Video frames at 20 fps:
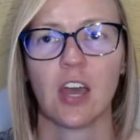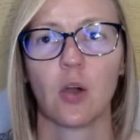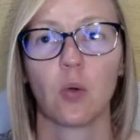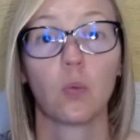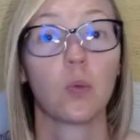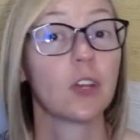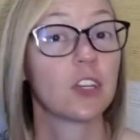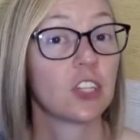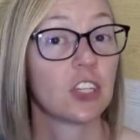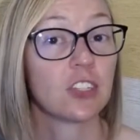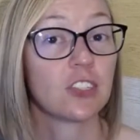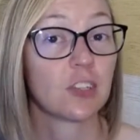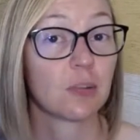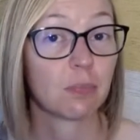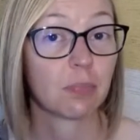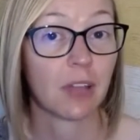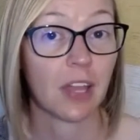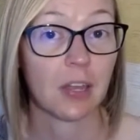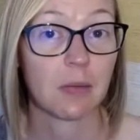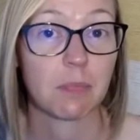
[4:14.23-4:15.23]
which is your
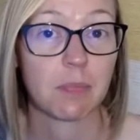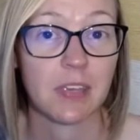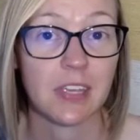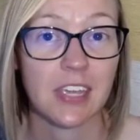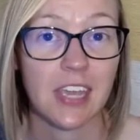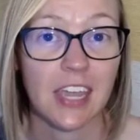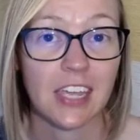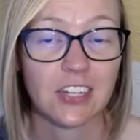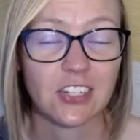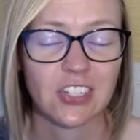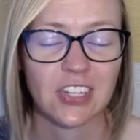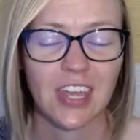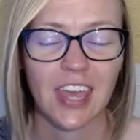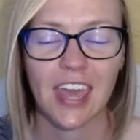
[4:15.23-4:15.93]
blood pH.